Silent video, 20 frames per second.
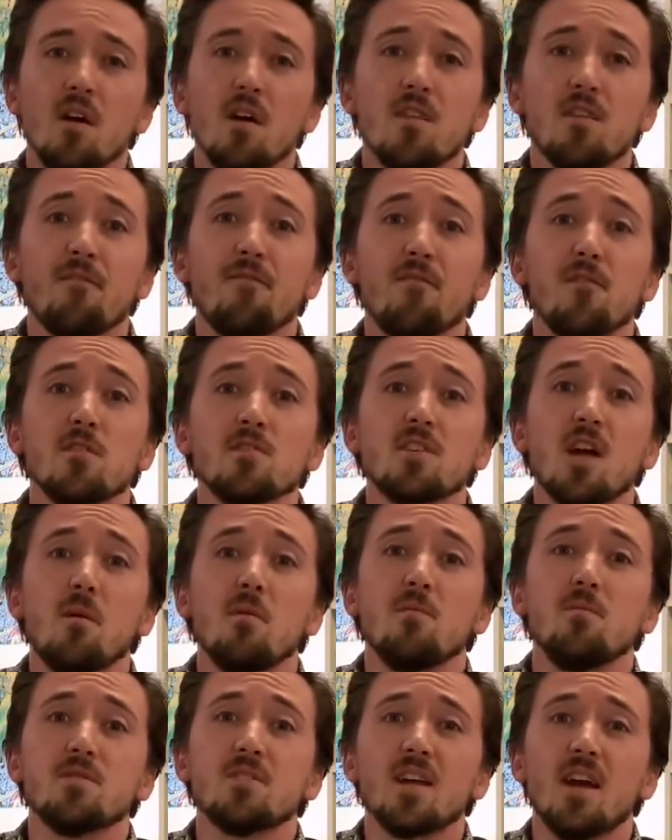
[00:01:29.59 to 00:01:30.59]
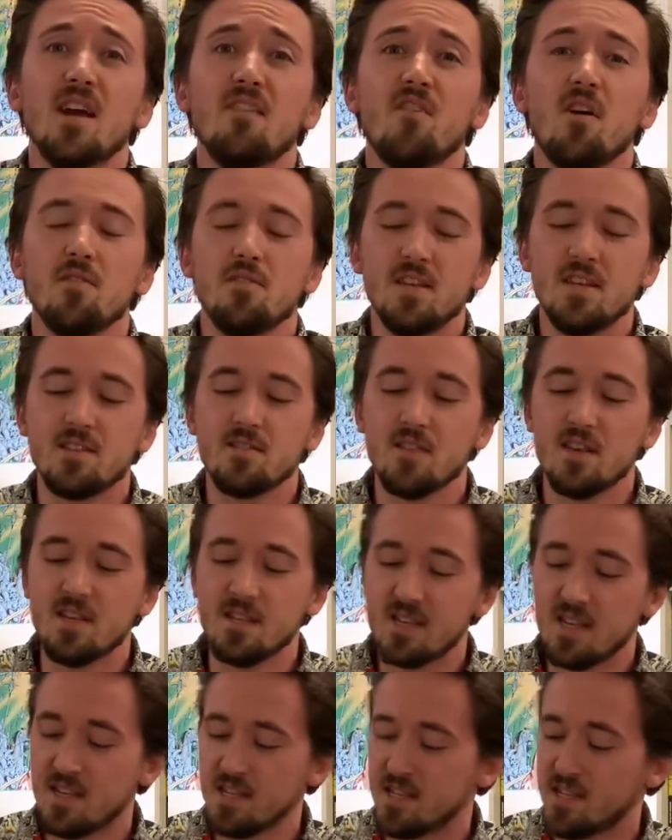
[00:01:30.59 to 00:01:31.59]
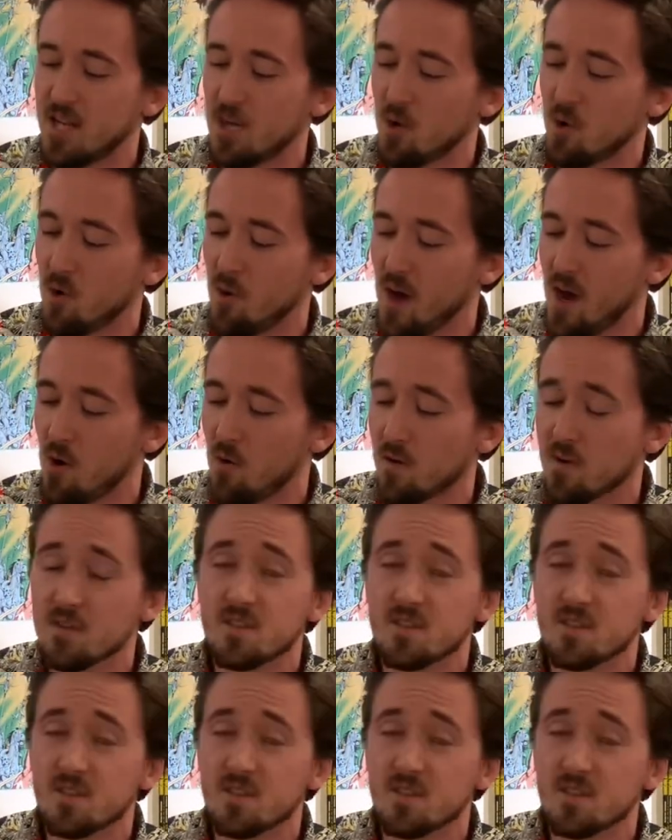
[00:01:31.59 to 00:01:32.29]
The first omnibus I have on this list is 0 Hour.